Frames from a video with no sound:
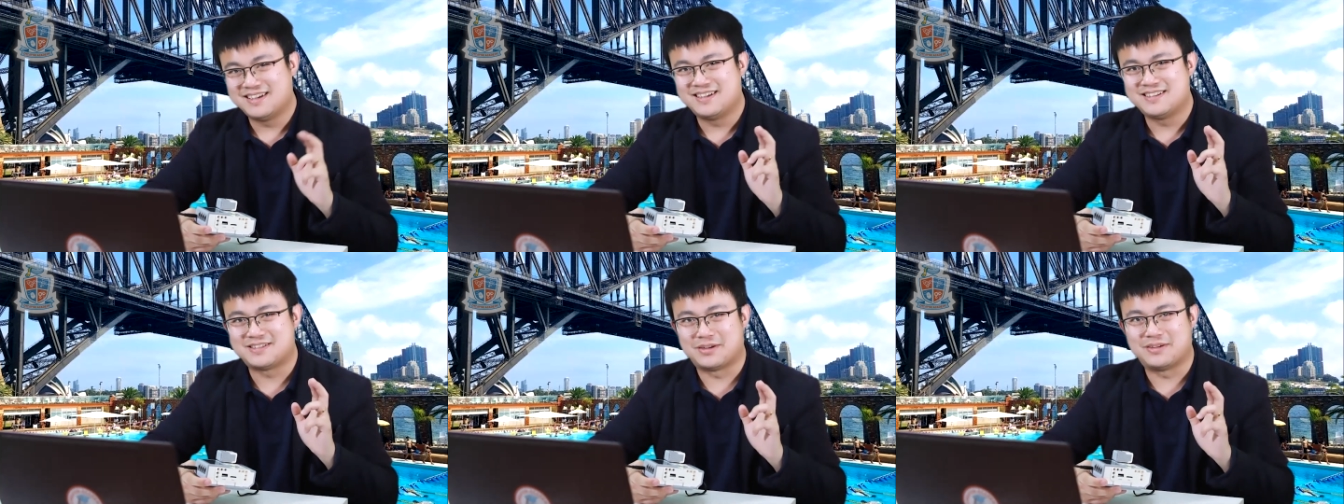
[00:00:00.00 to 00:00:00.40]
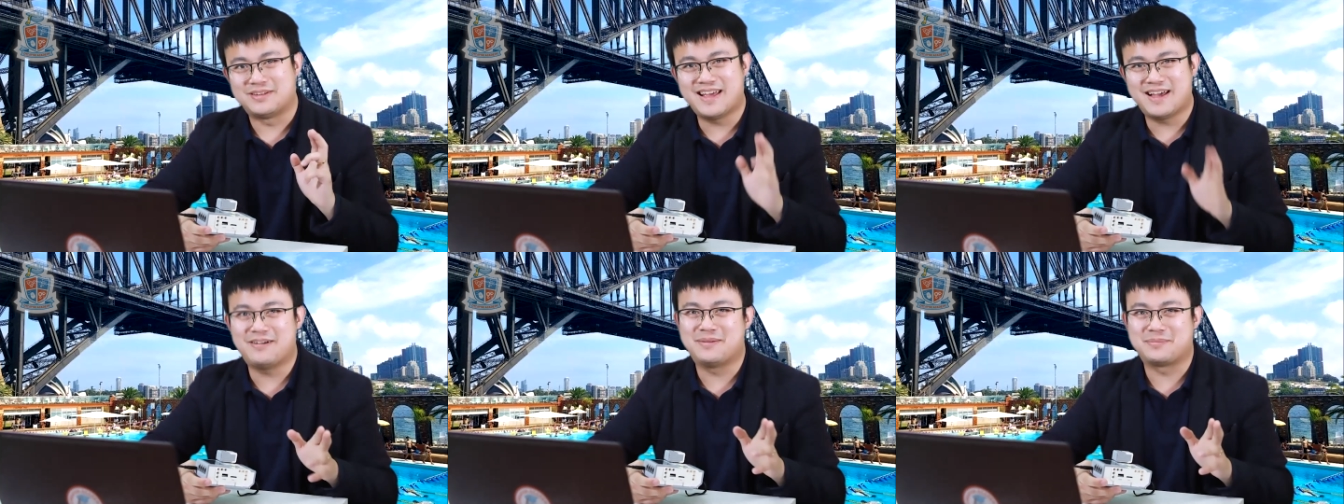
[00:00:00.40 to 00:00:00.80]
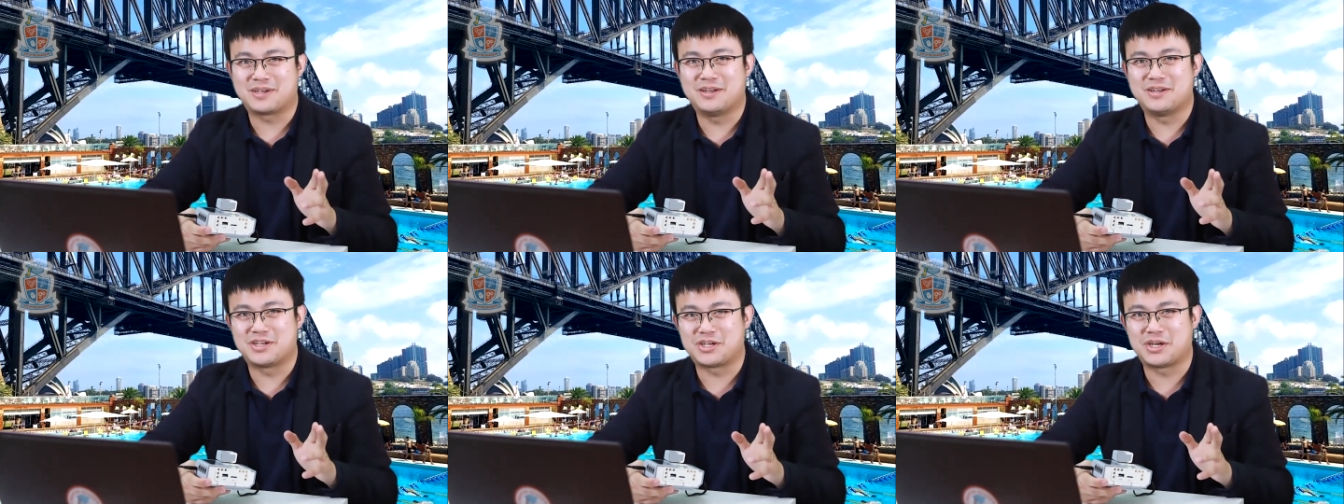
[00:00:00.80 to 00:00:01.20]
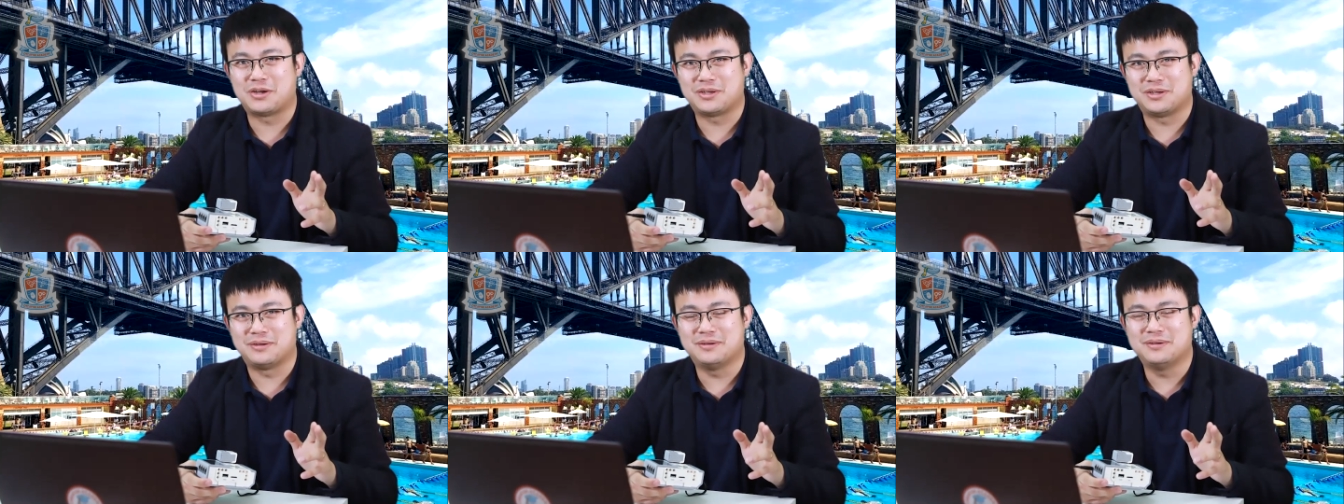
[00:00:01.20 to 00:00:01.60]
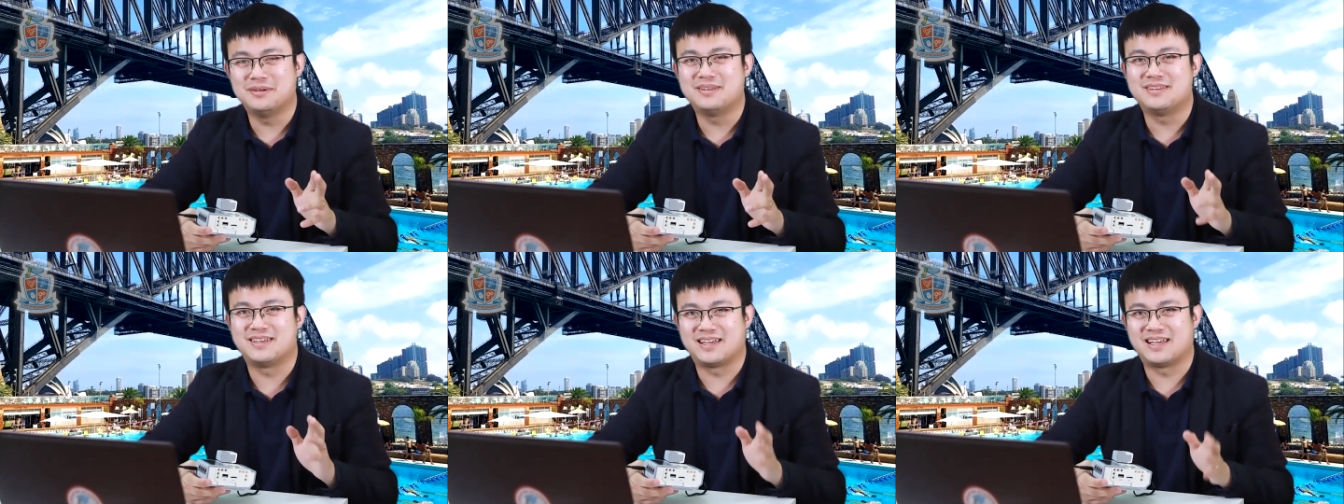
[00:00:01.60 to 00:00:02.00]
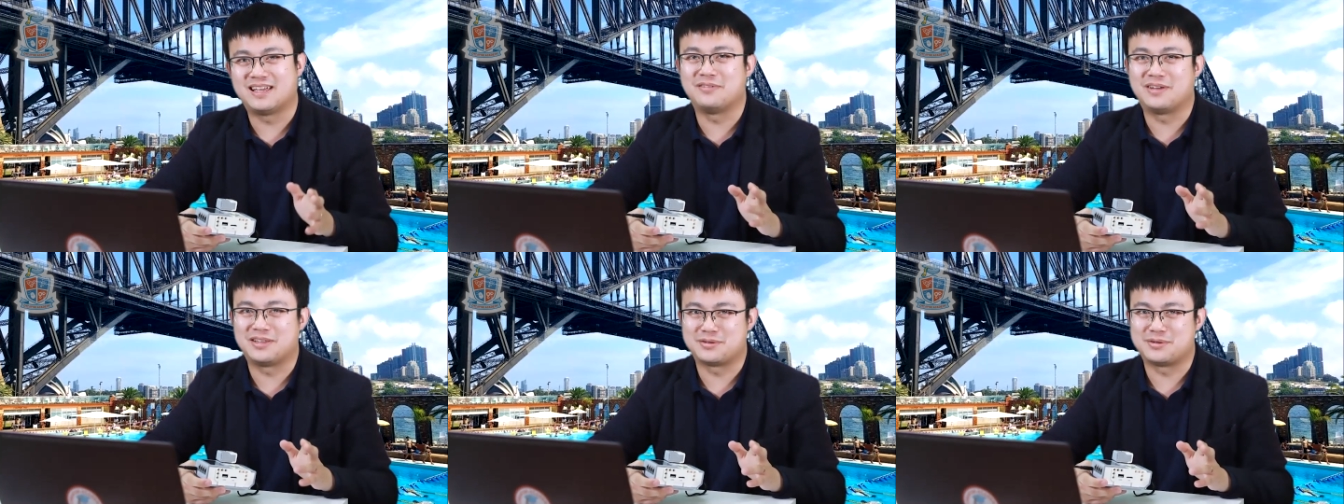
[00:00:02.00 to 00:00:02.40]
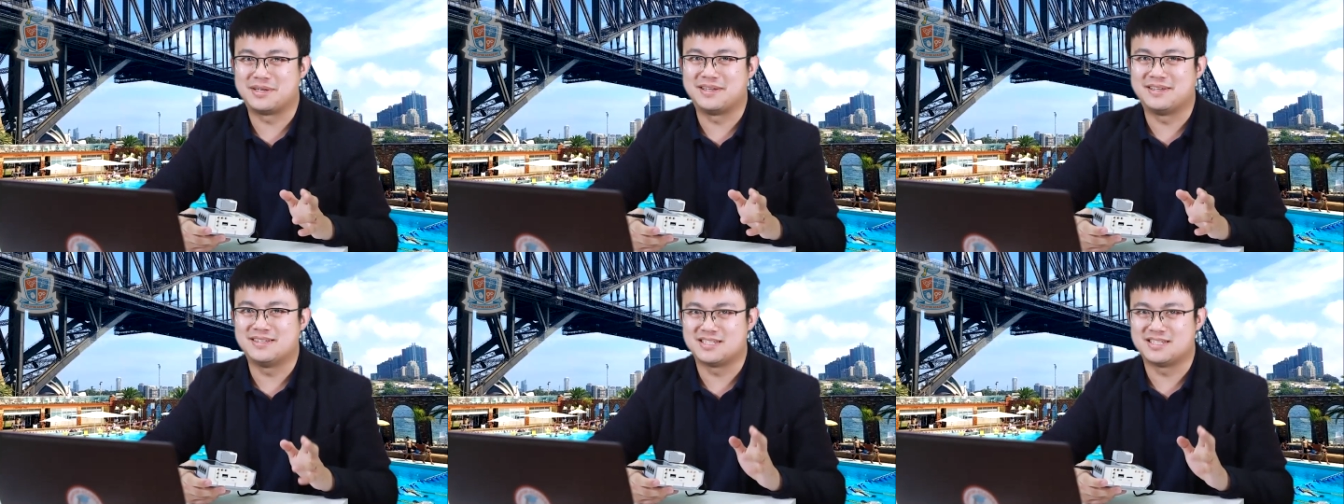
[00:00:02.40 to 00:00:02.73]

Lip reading: So now I'm going to show you the EV3